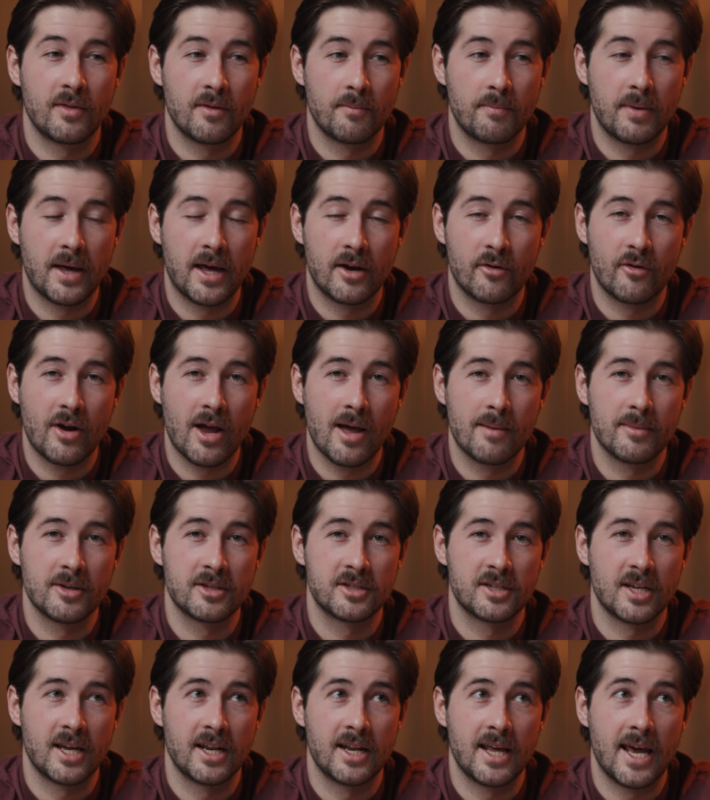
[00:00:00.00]
the
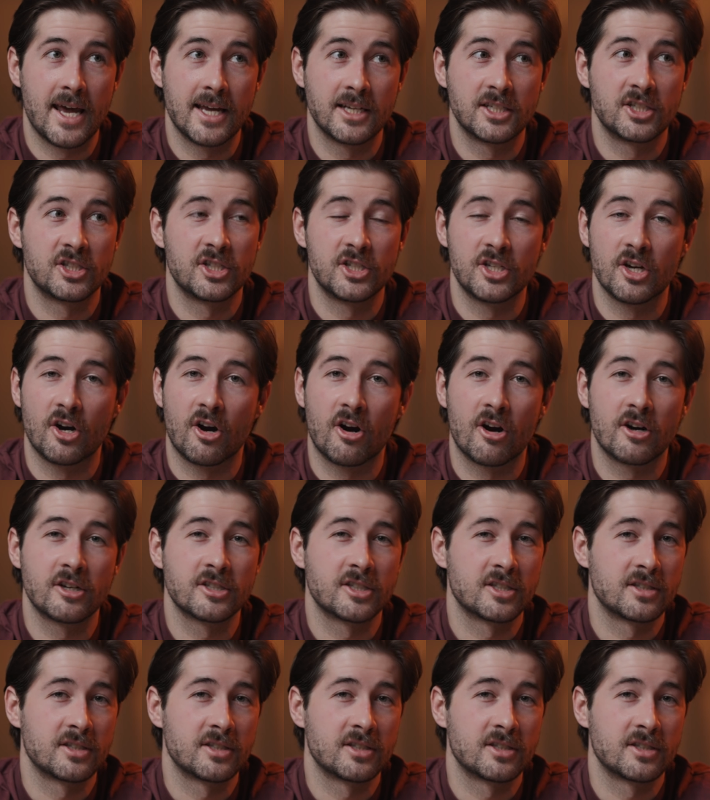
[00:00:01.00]
panoramas and HDR